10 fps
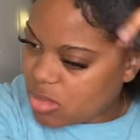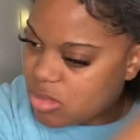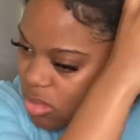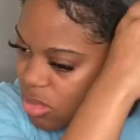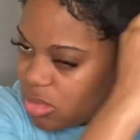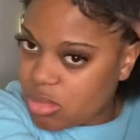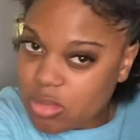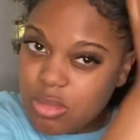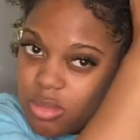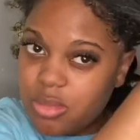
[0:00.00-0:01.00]

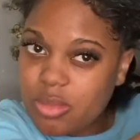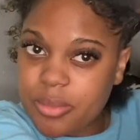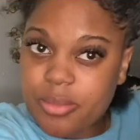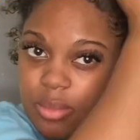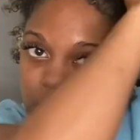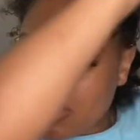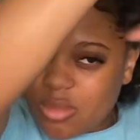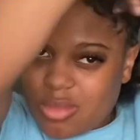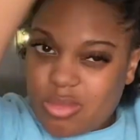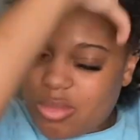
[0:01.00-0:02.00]
And
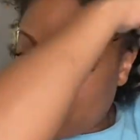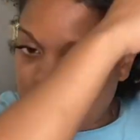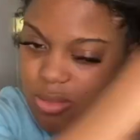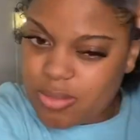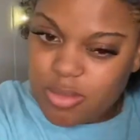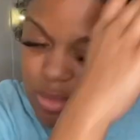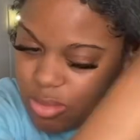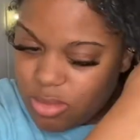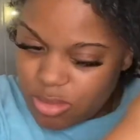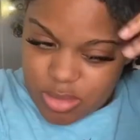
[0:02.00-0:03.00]
detangle in my hands
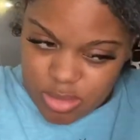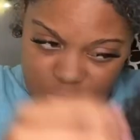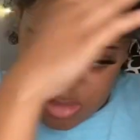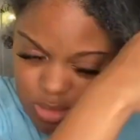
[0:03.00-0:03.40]
first,